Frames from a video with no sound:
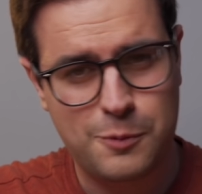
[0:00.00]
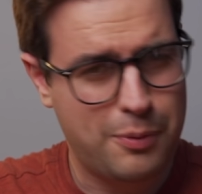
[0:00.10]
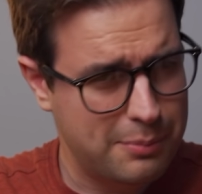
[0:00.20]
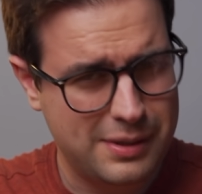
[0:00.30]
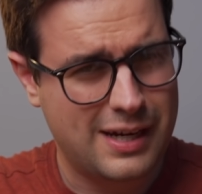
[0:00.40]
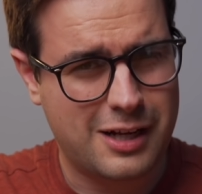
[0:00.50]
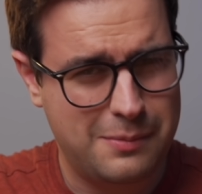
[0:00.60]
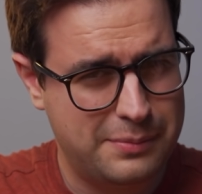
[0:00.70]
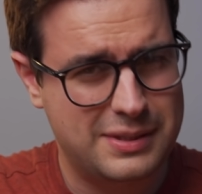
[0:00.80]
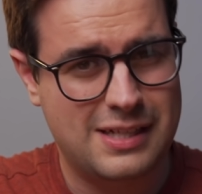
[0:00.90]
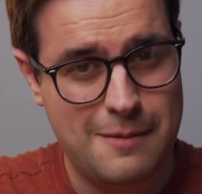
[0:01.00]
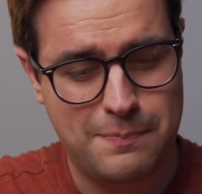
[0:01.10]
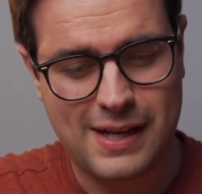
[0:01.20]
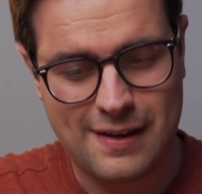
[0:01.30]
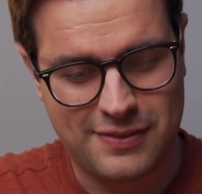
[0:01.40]
probably not going to be able to
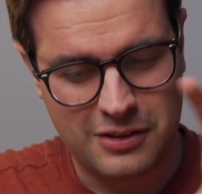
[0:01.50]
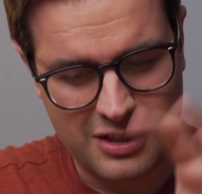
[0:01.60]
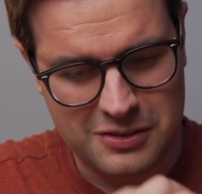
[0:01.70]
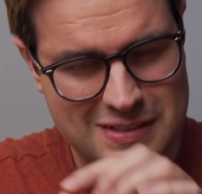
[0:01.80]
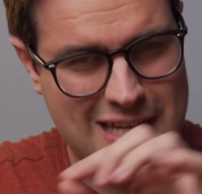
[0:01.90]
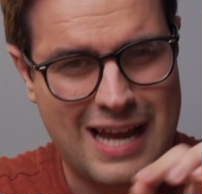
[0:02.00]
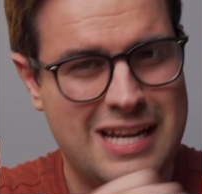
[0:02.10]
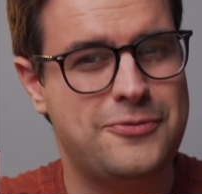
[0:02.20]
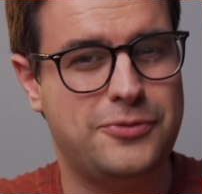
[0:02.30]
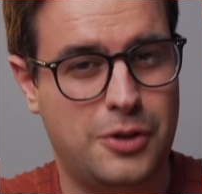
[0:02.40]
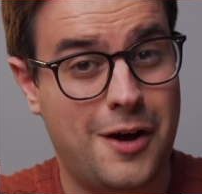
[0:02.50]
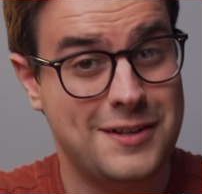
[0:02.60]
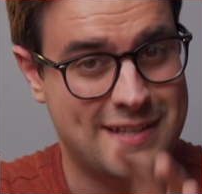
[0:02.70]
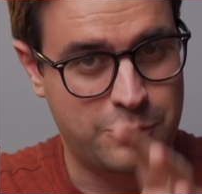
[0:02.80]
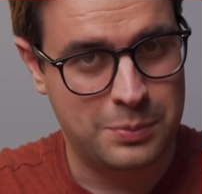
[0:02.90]
nitpick at the little tiny
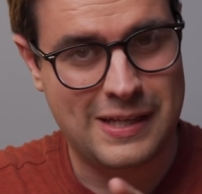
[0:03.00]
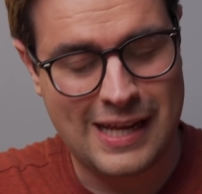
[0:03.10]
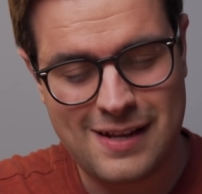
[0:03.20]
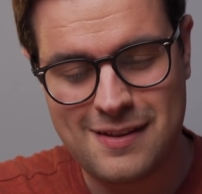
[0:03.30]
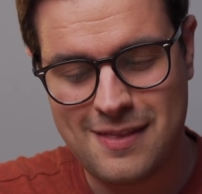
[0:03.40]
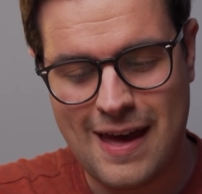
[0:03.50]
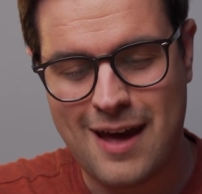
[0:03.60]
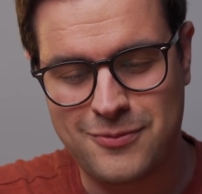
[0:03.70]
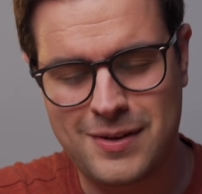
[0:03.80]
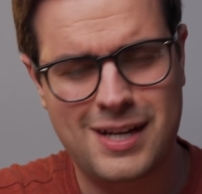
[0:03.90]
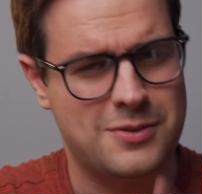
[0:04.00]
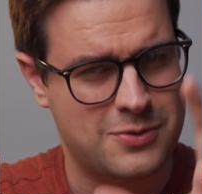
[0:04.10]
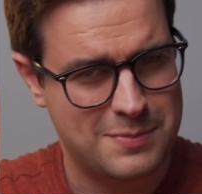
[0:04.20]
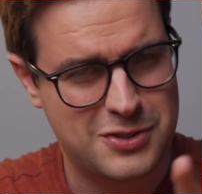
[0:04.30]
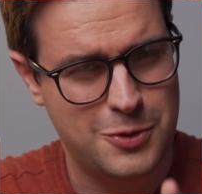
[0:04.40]
flaws that will be in that video.
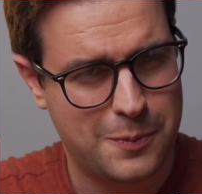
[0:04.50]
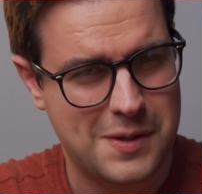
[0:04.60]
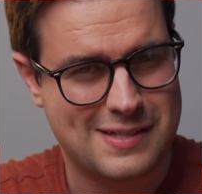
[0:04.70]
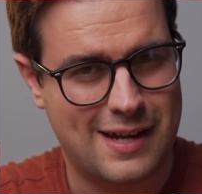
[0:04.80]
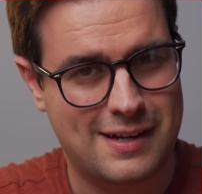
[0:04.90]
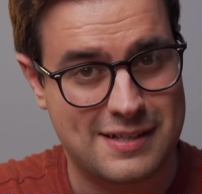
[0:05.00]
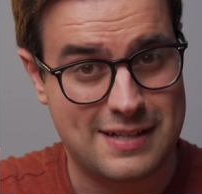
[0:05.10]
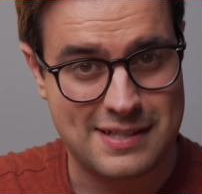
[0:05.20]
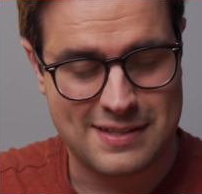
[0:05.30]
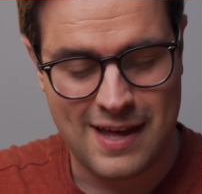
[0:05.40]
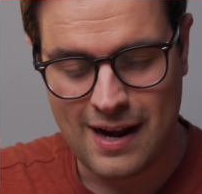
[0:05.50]
So I'm super excited to test that